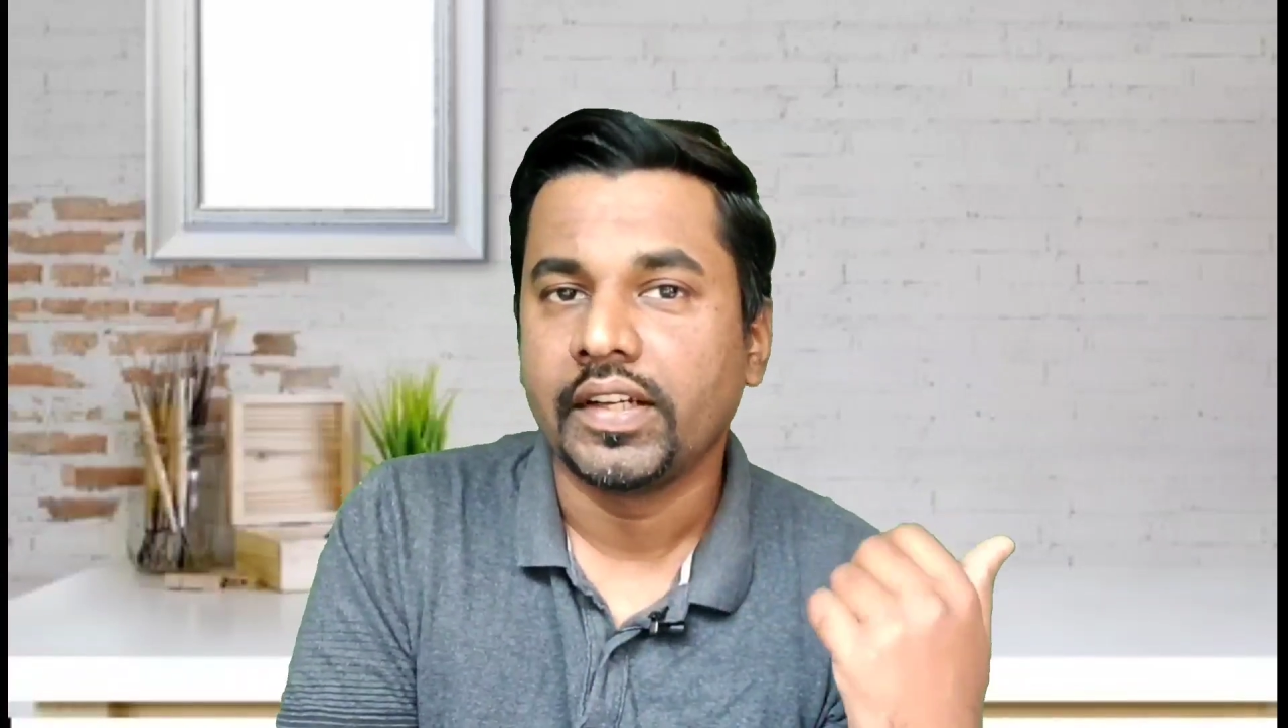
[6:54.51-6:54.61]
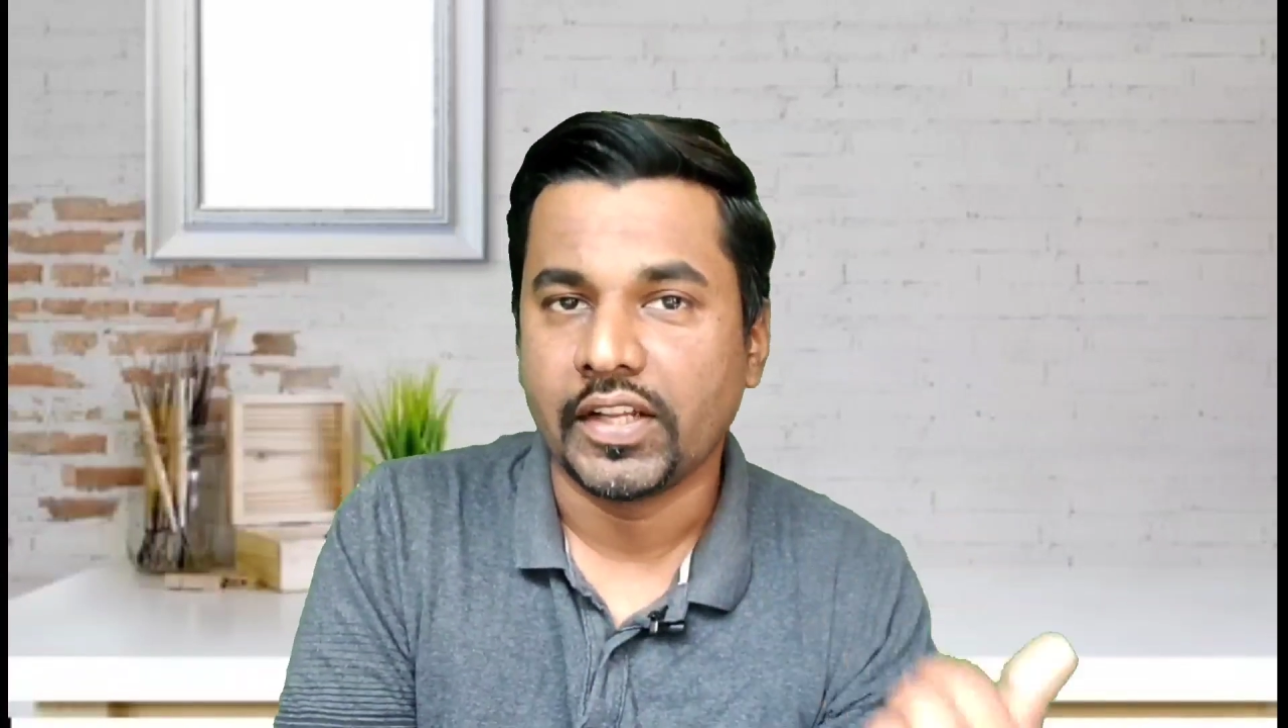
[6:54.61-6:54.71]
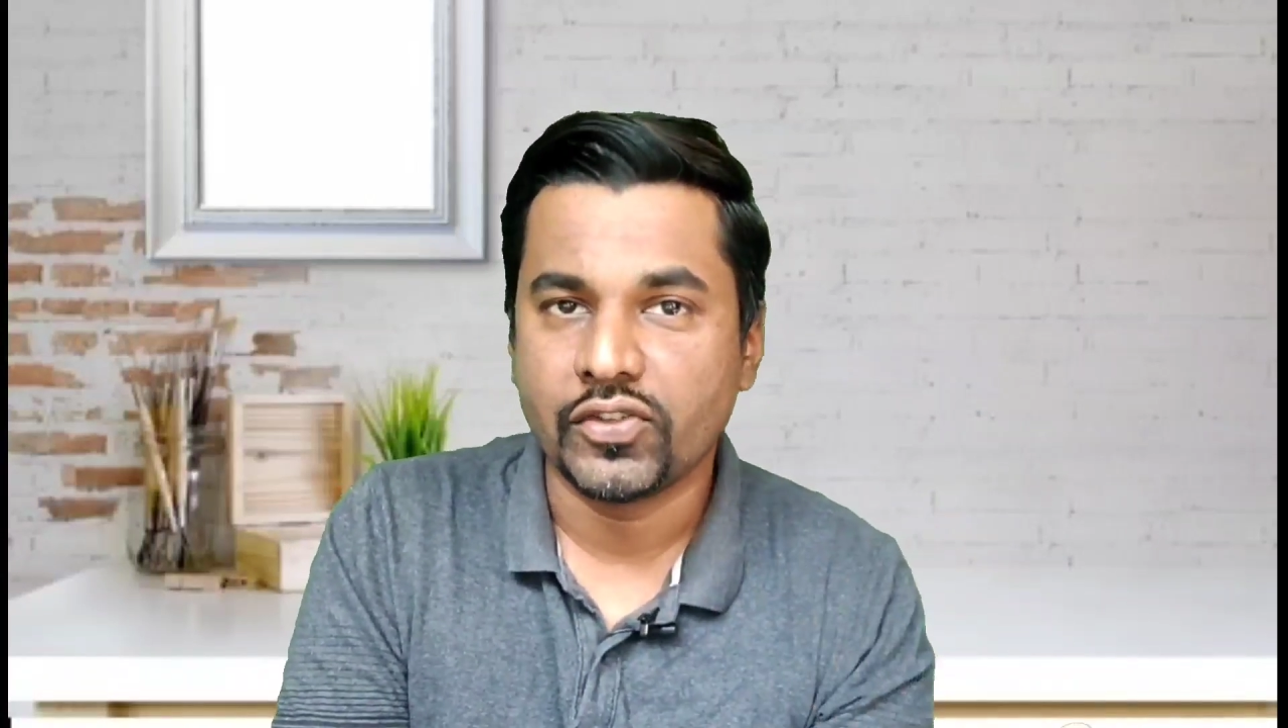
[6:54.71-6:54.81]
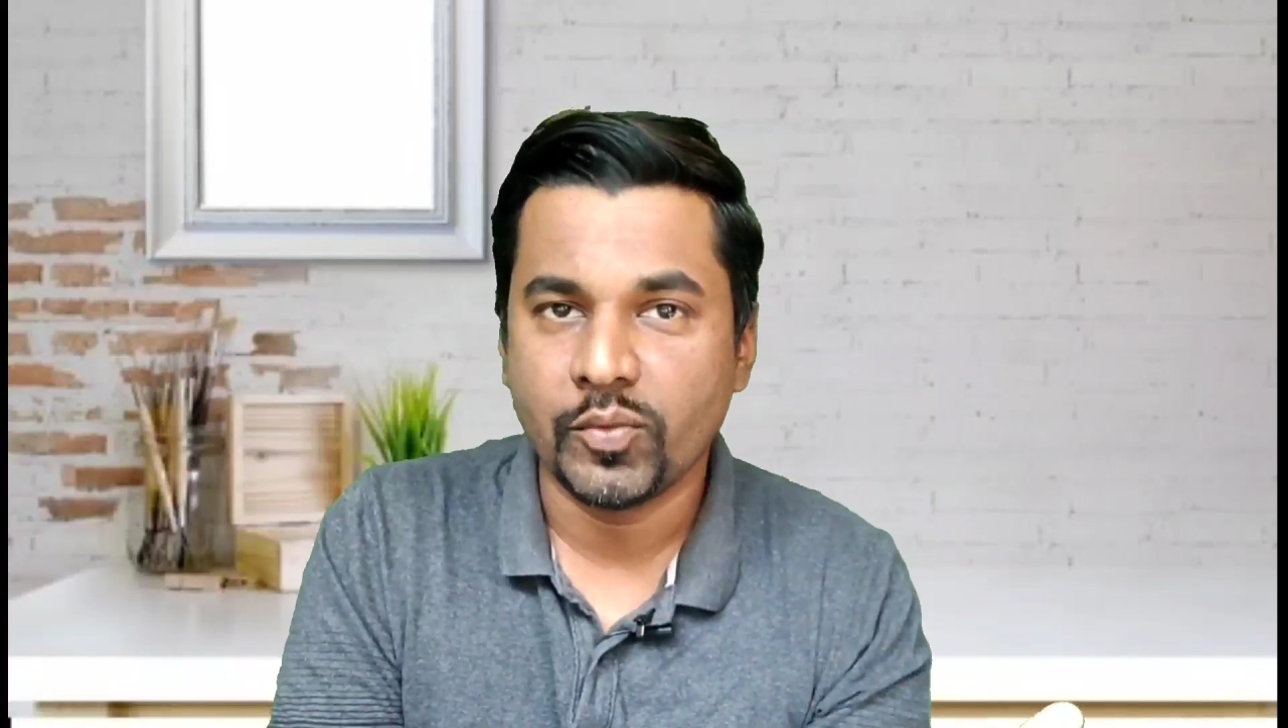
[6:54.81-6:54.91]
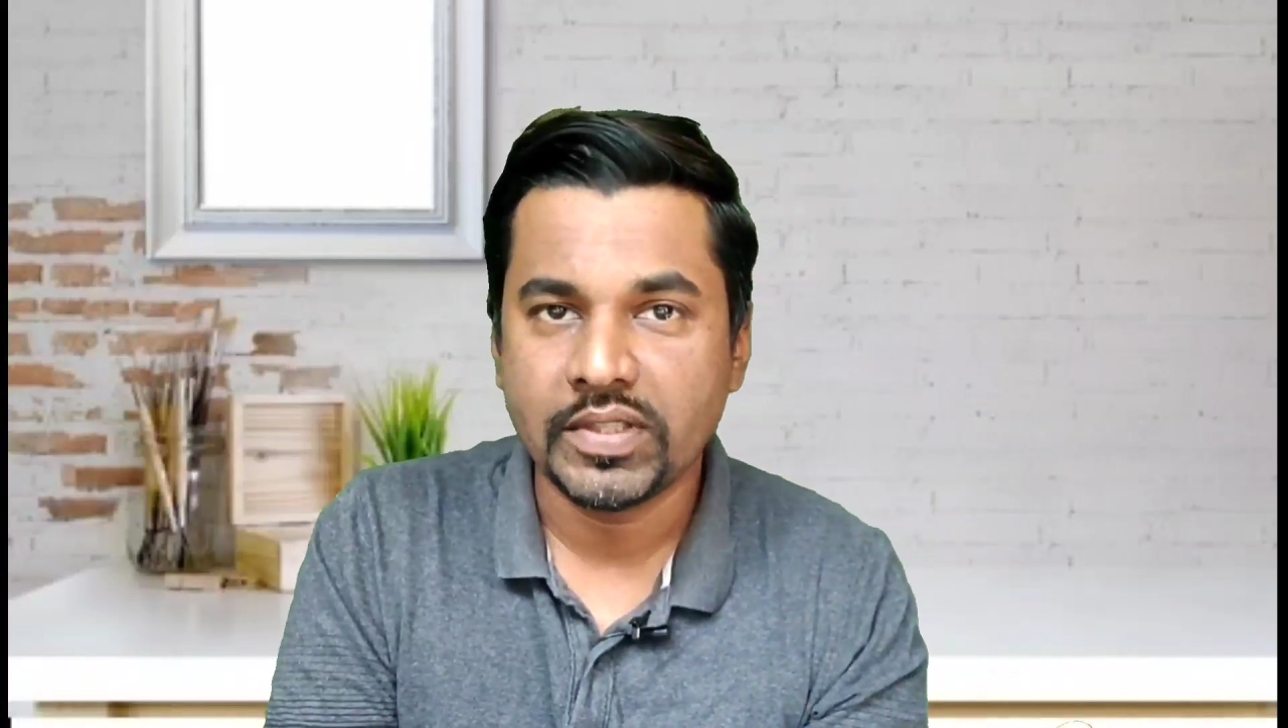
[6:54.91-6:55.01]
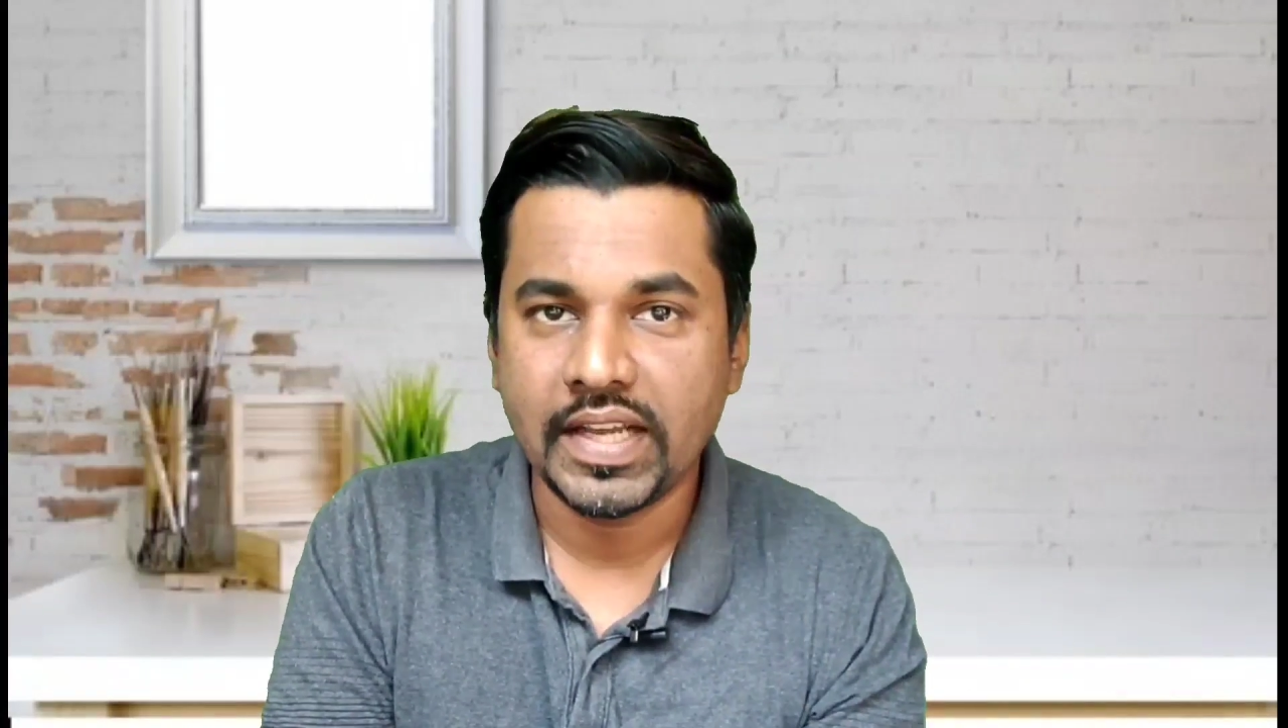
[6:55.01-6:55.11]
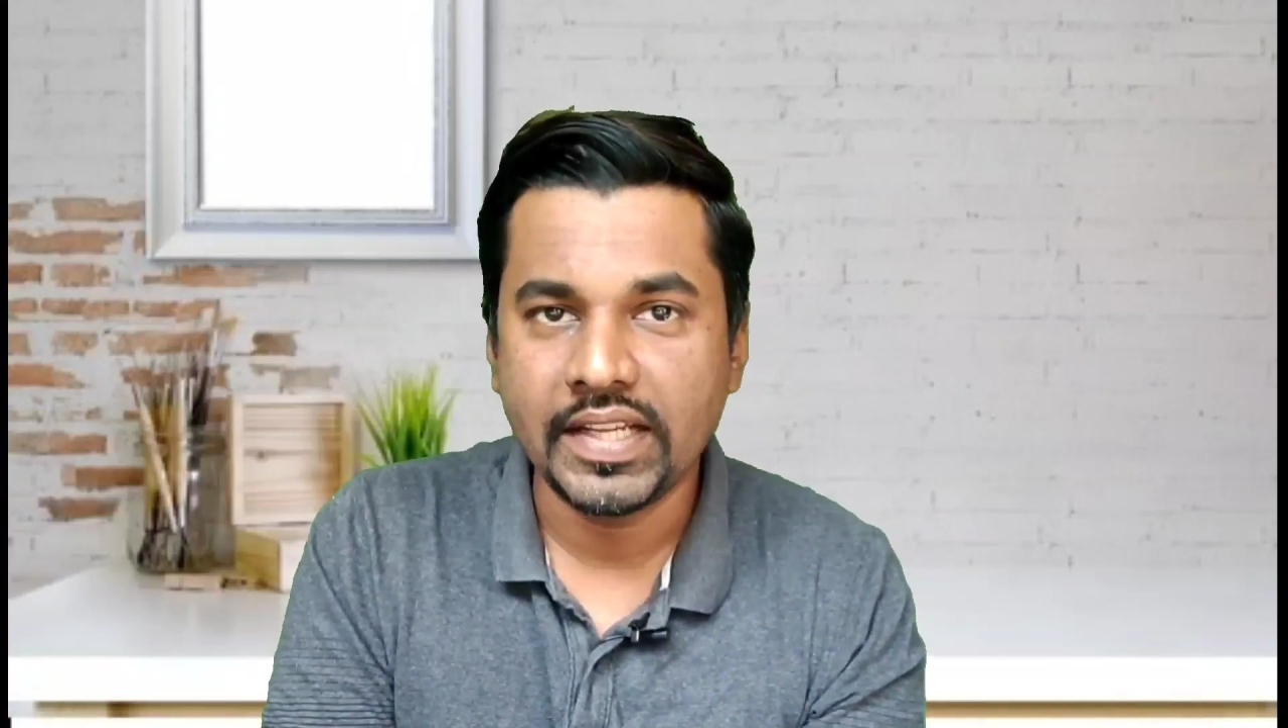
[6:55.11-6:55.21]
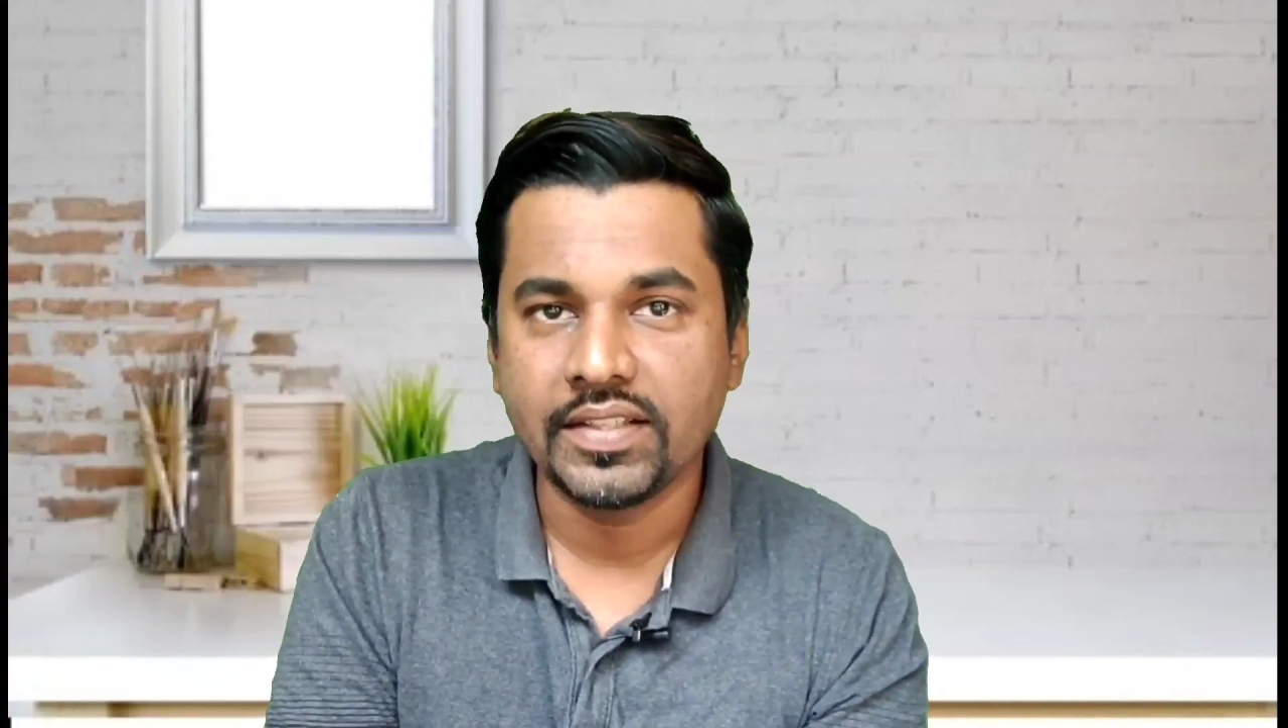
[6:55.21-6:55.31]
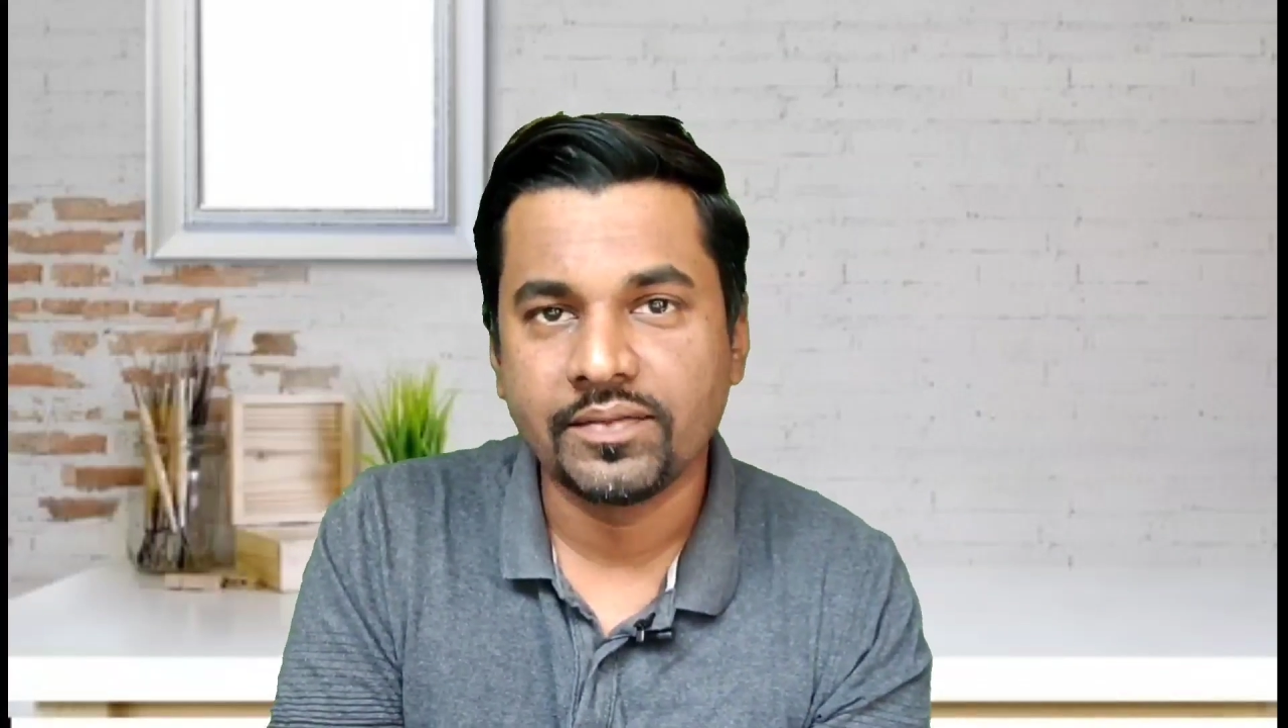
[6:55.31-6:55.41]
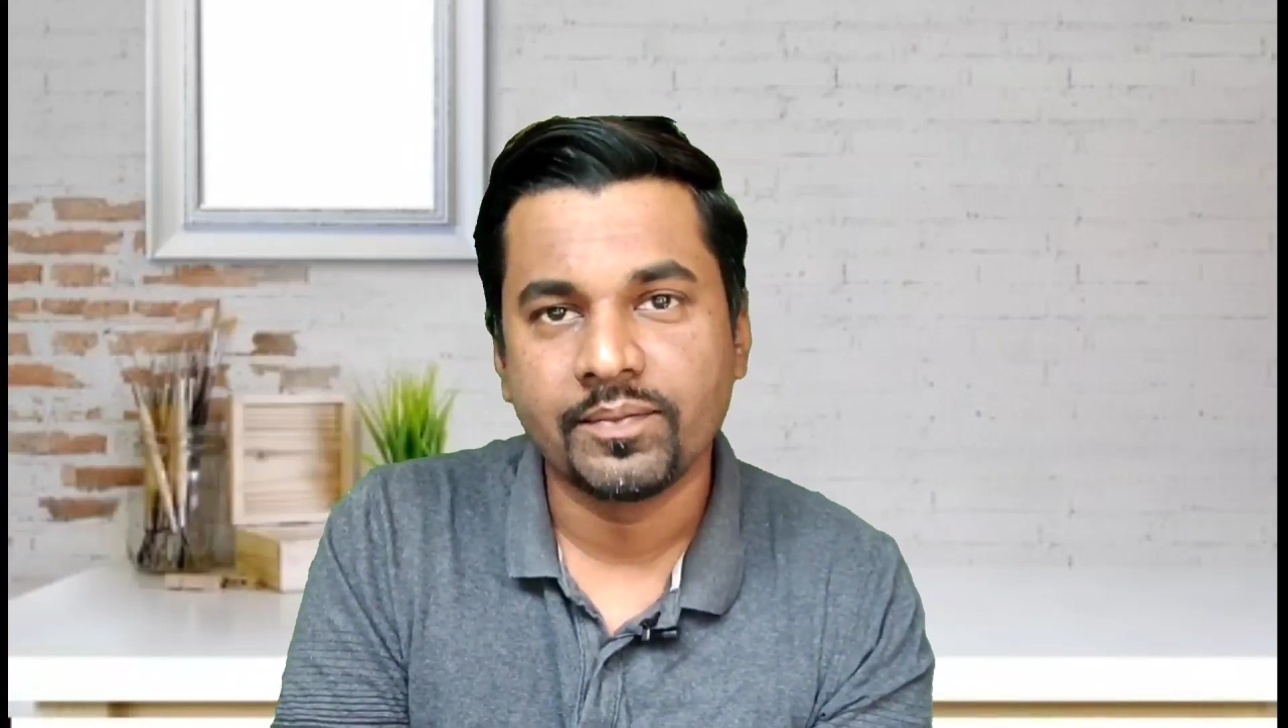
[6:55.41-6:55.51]
Thank you so much,
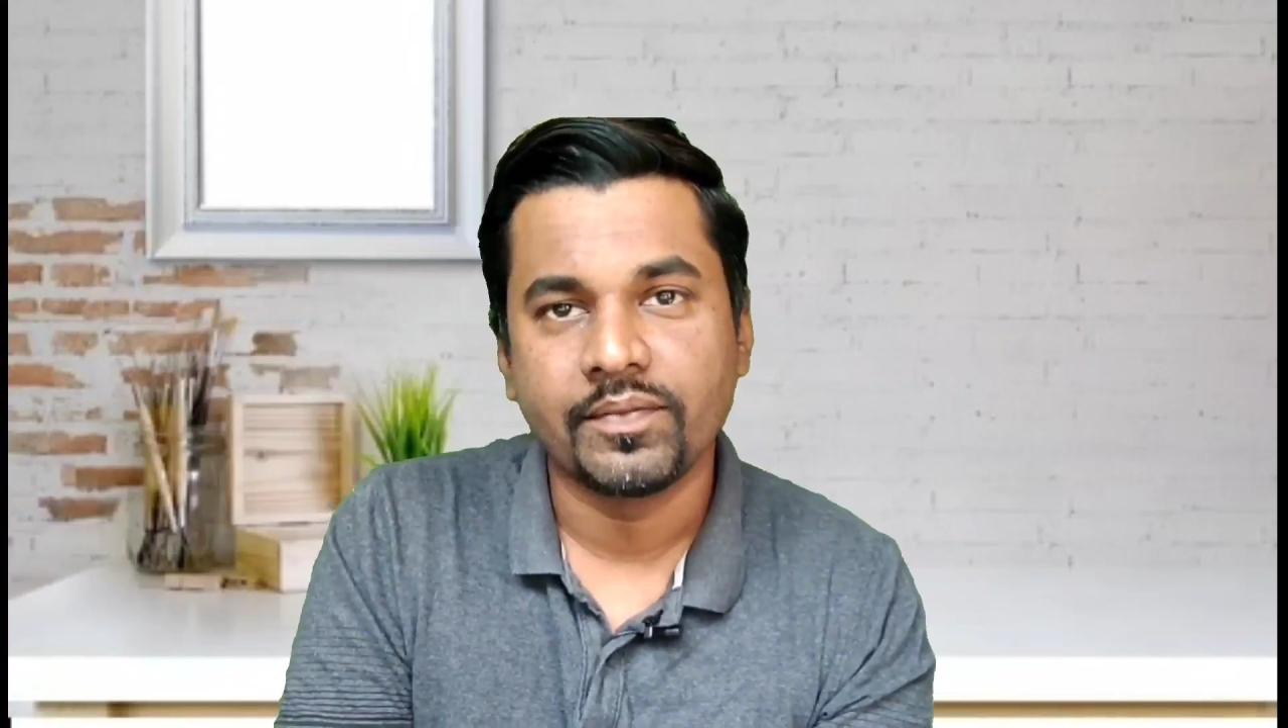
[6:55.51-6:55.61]
guys,